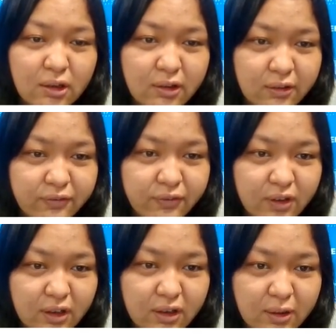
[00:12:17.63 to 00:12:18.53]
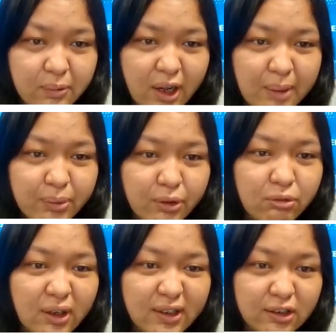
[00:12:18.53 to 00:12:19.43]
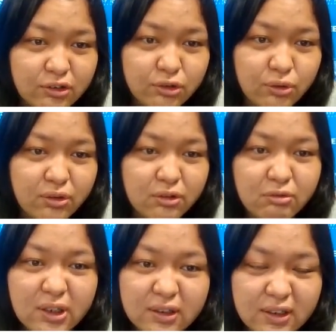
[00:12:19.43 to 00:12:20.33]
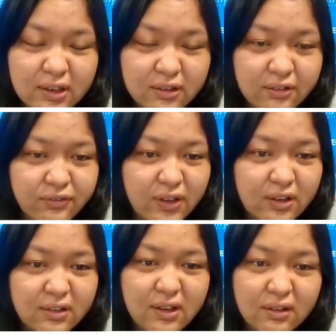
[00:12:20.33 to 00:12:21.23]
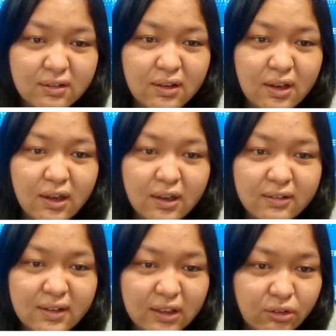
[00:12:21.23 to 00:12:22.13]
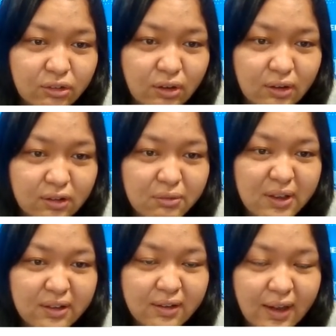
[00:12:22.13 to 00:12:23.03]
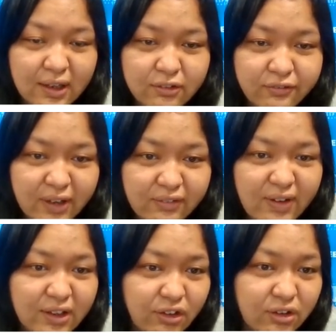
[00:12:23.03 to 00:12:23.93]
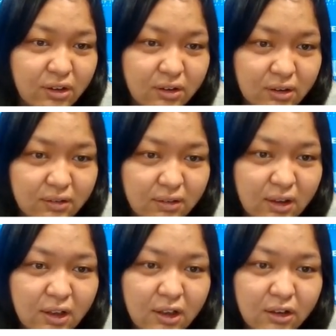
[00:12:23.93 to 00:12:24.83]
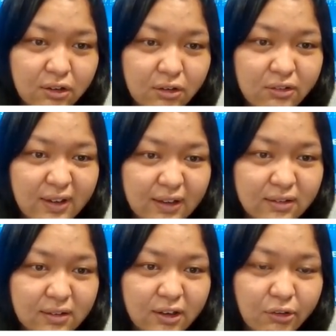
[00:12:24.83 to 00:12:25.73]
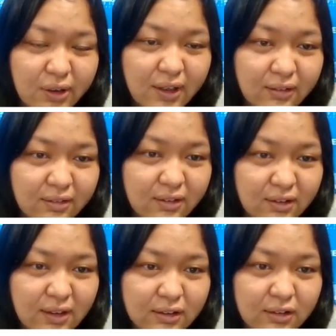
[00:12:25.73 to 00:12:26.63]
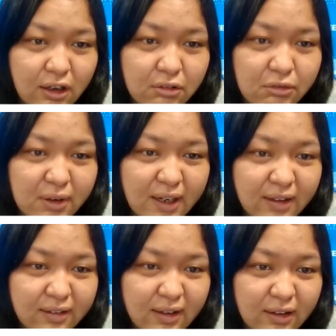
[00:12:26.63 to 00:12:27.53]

the upper one shows when the interference is a central noise with 500 Hz, so that we can see that the wireless